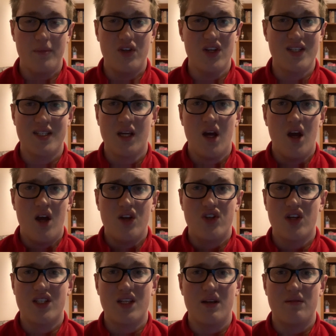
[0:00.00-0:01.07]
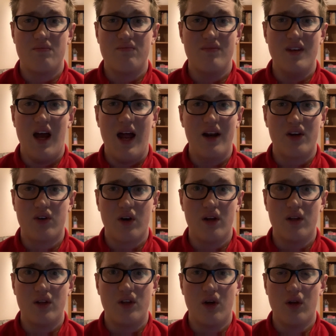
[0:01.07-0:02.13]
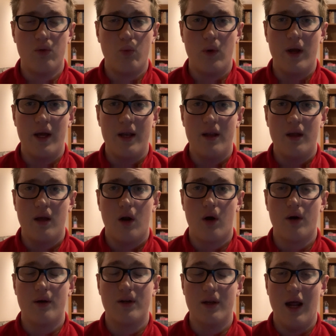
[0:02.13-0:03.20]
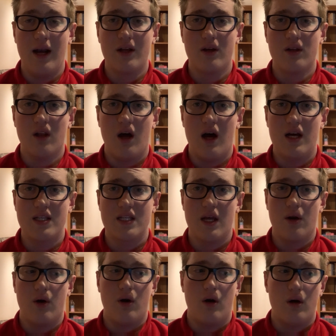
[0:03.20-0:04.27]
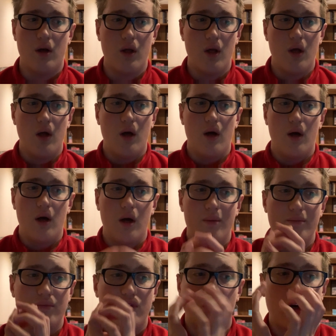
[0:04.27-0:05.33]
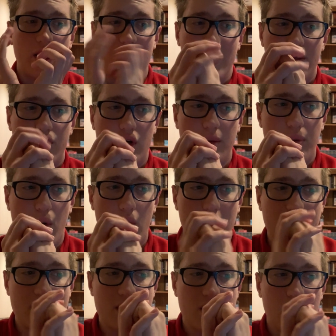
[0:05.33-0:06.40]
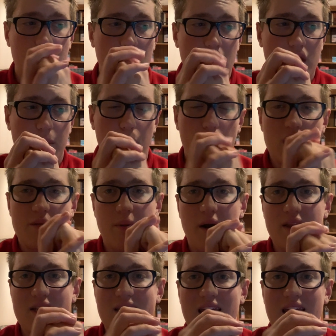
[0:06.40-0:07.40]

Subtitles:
Just not a good win or not a good loss at all. Again, 3 points. The point spread in this